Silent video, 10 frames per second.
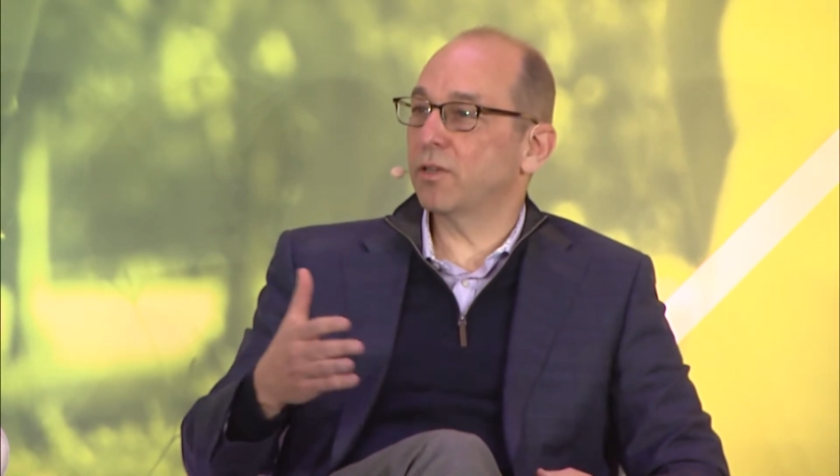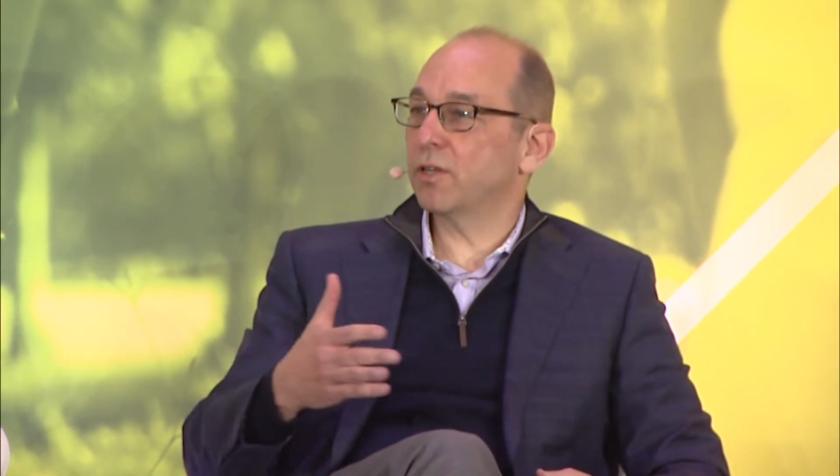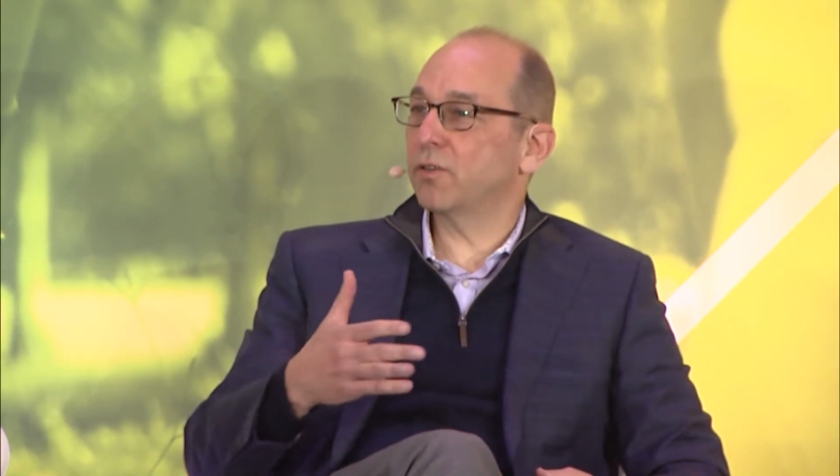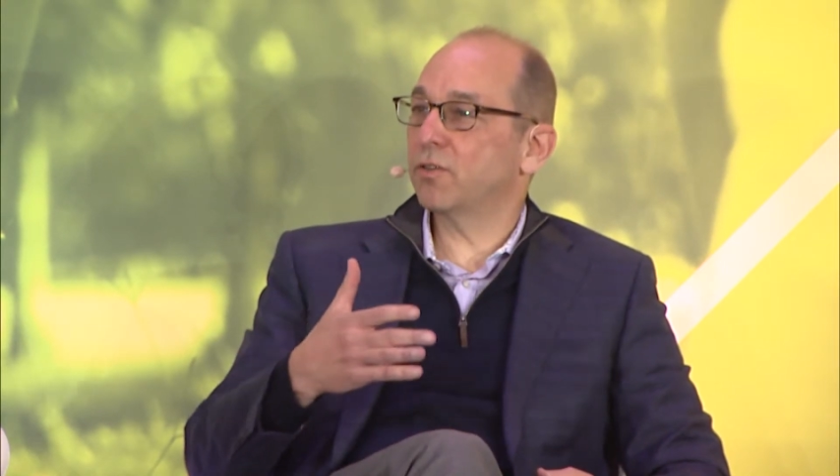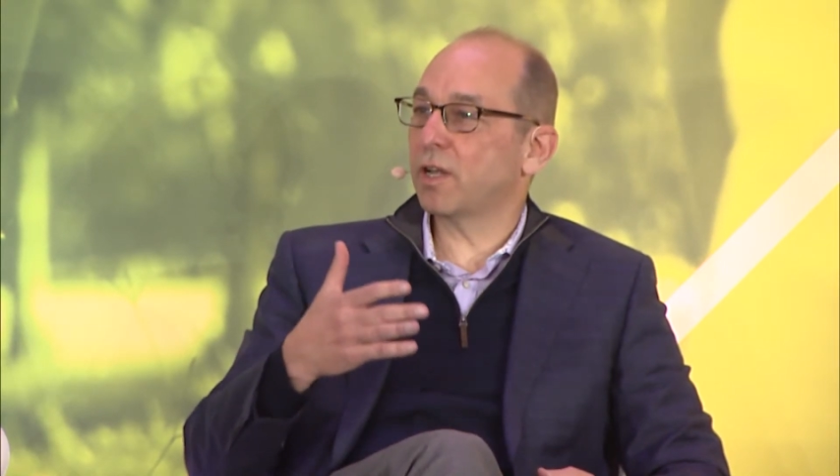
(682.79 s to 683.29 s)

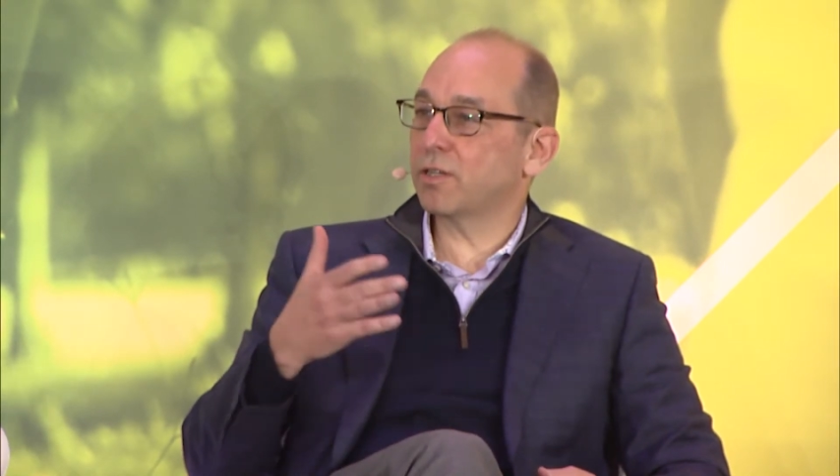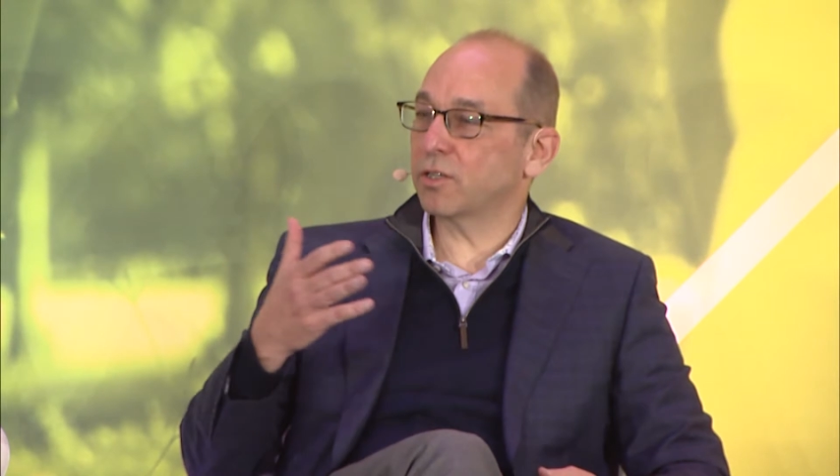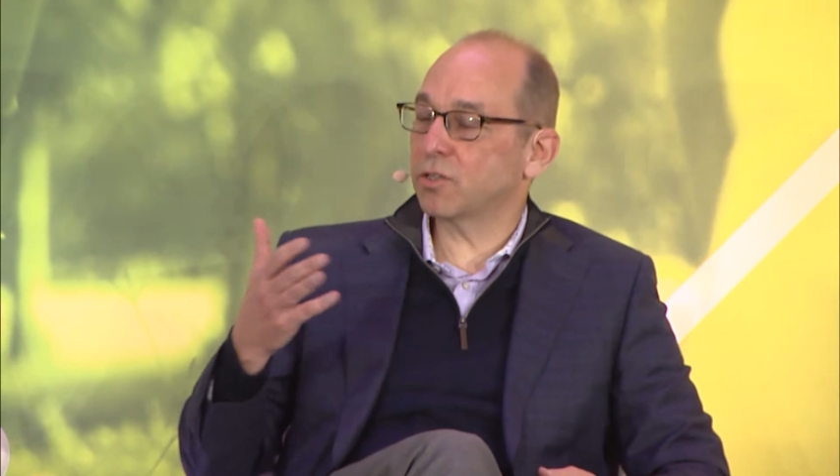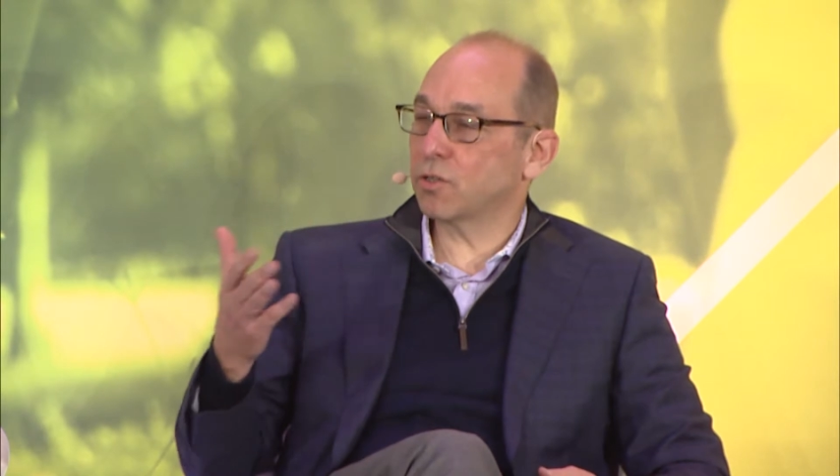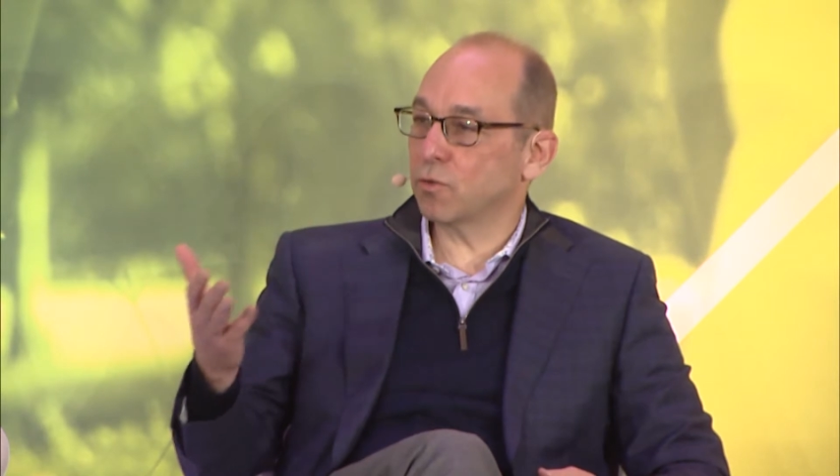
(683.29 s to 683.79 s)
to such
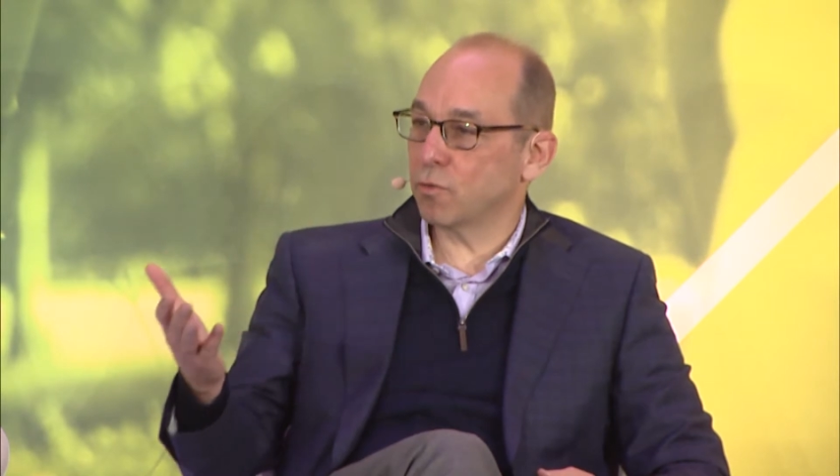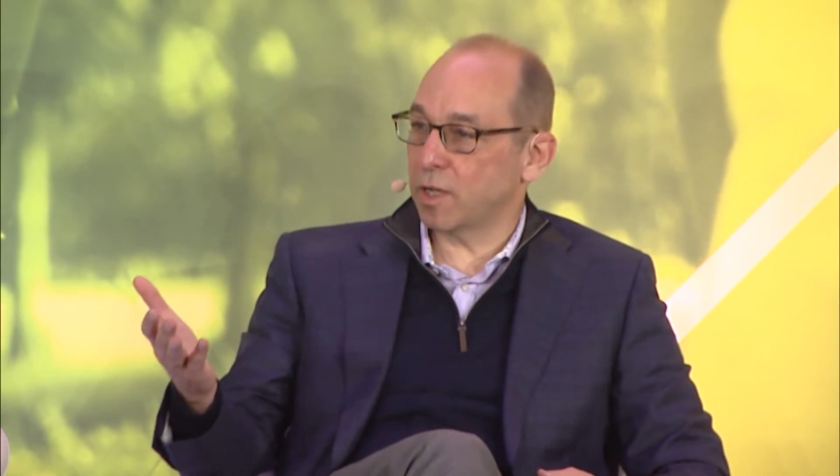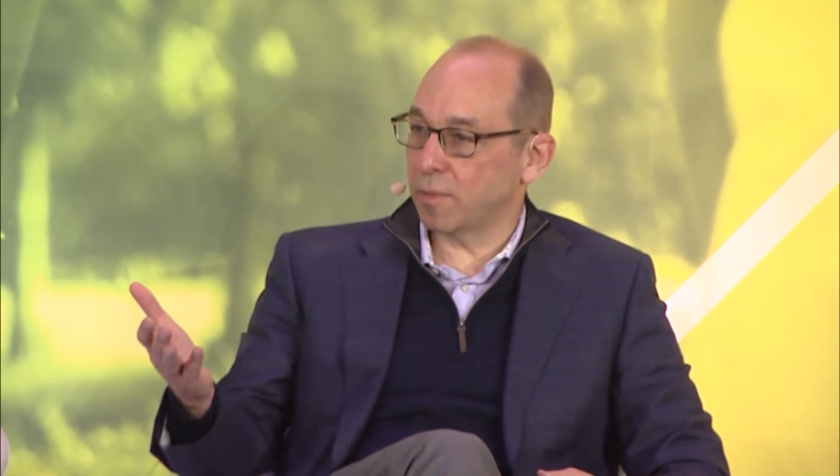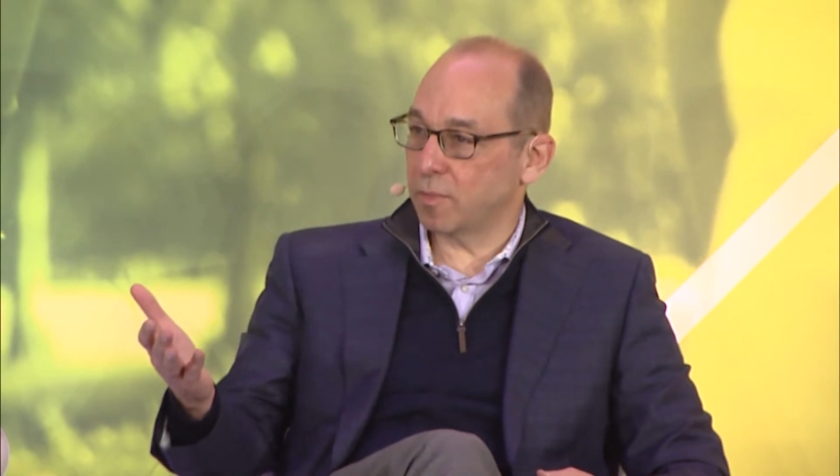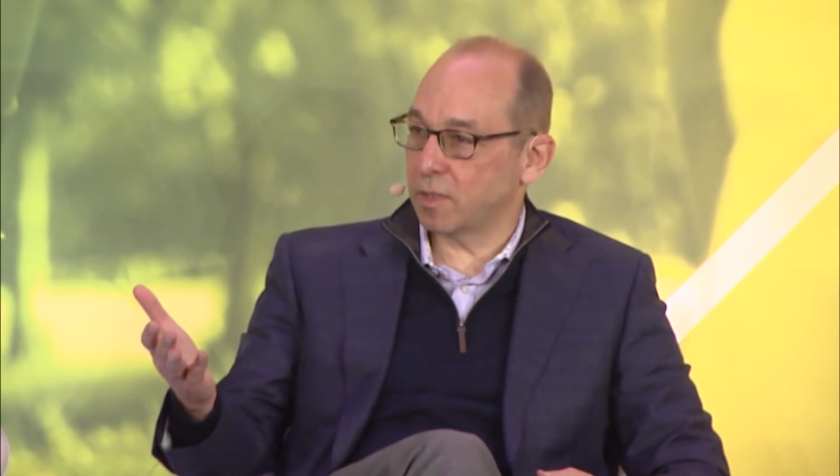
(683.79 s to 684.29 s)

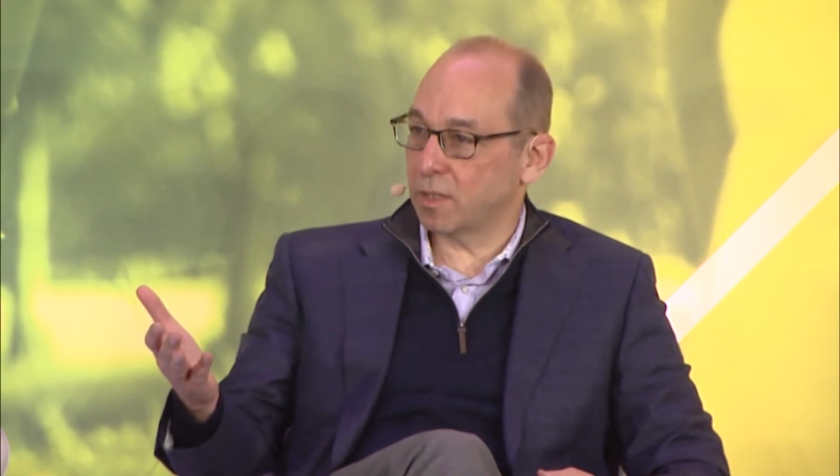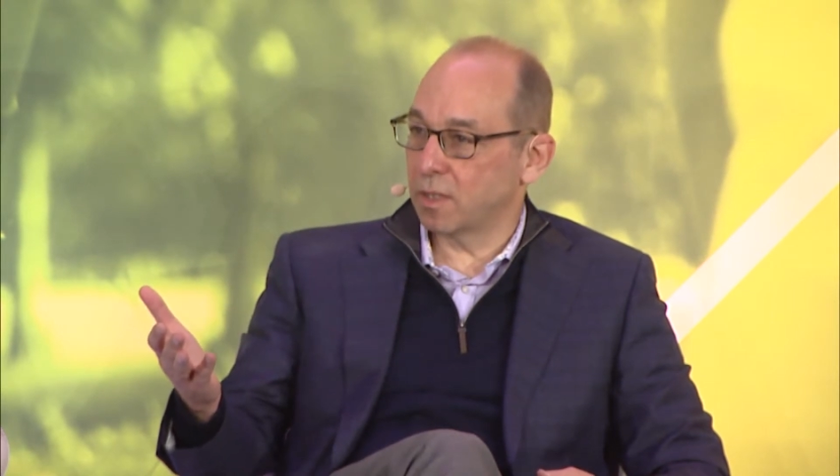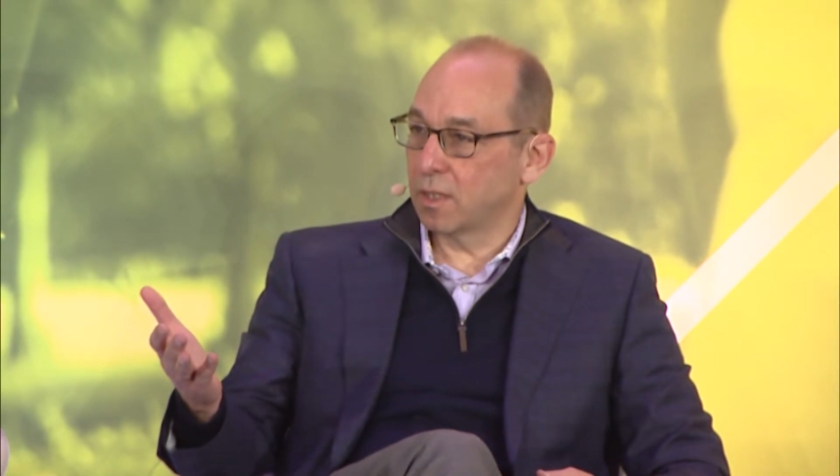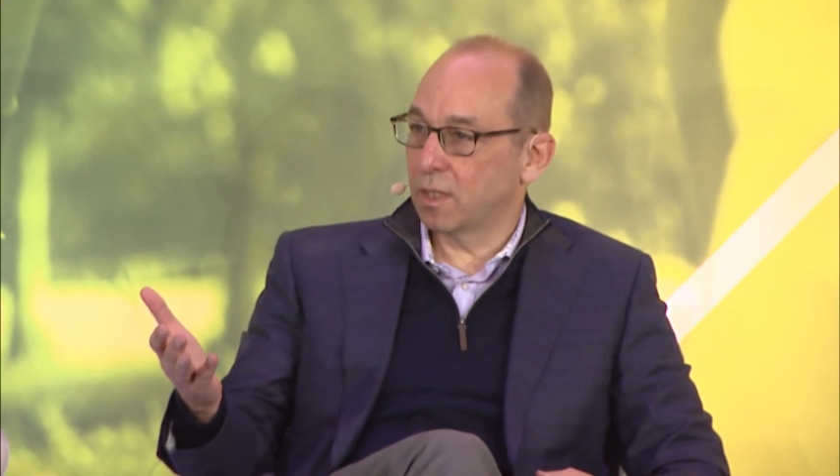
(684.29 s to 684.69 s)
extremes